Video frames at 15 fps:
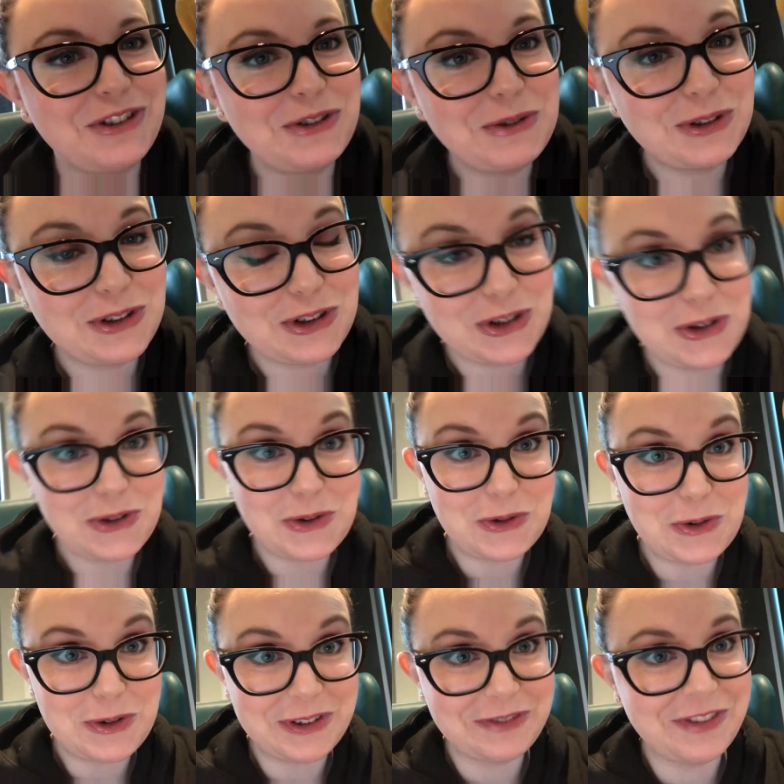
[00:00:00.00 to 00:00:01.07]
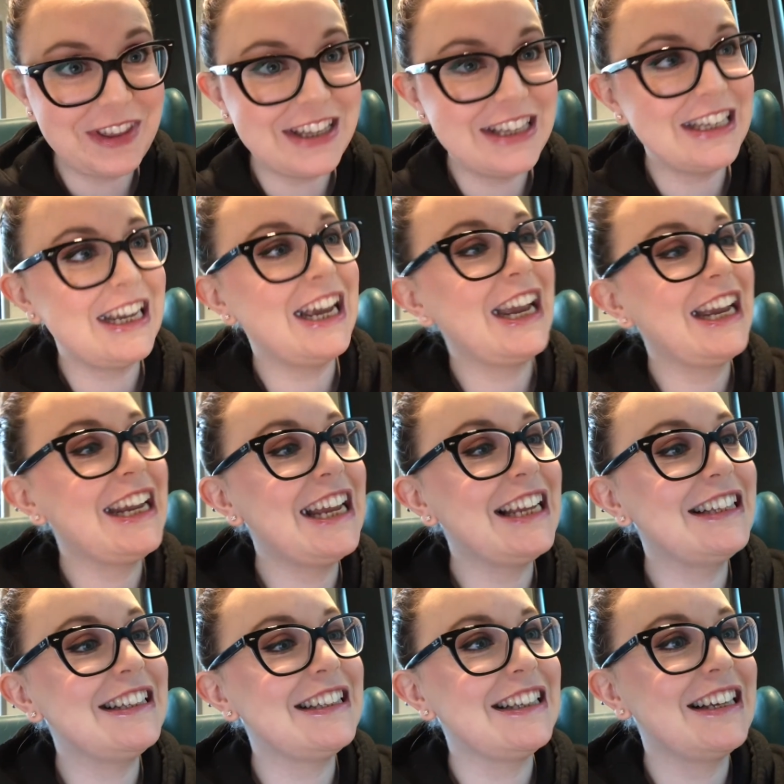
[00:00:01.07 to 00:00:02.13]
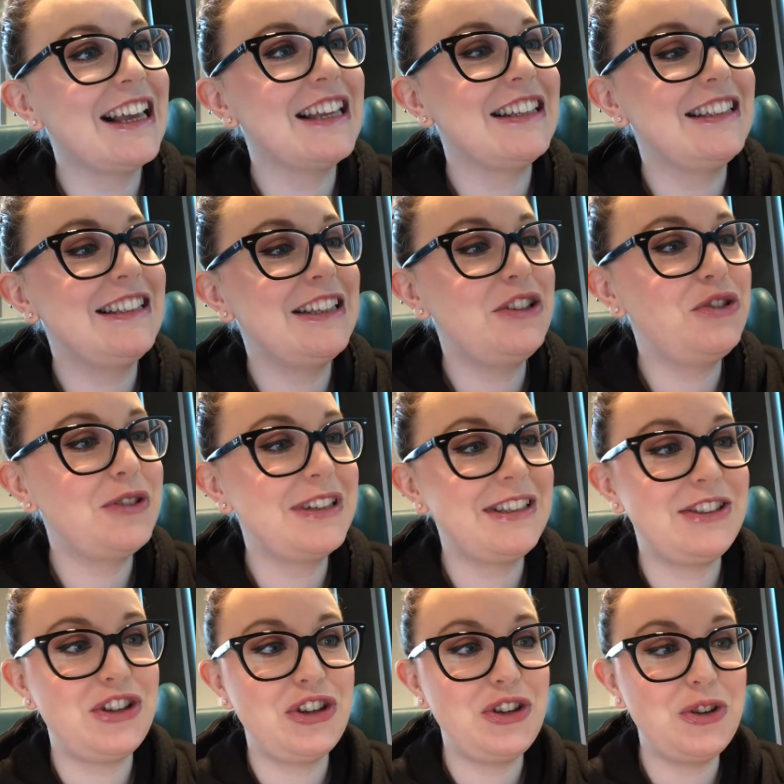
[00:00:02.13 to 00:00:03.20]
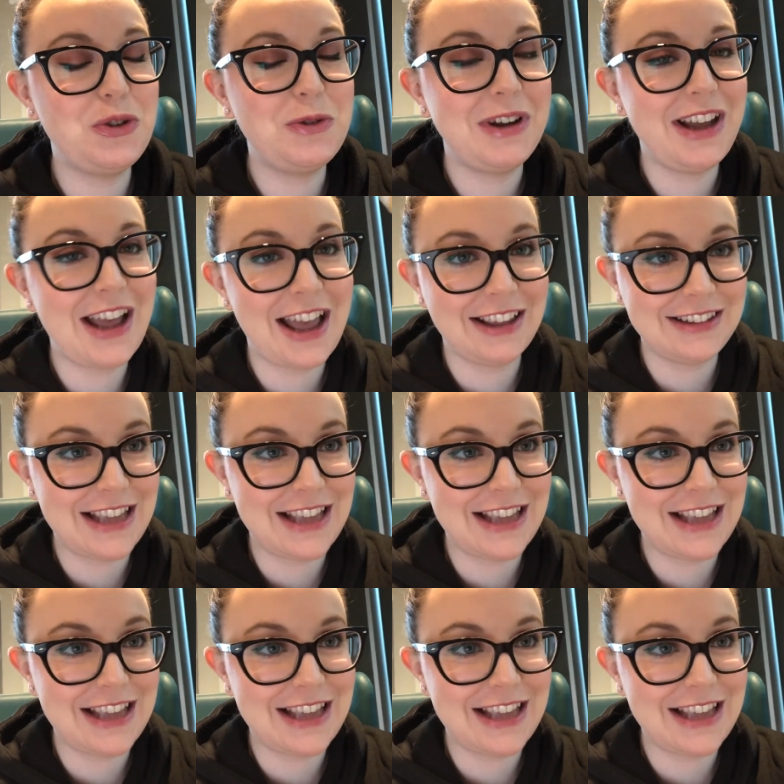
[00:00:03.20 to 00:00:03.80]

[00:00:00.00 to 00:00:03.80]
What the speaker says: juice 2 of the day. It's citrus 2. It has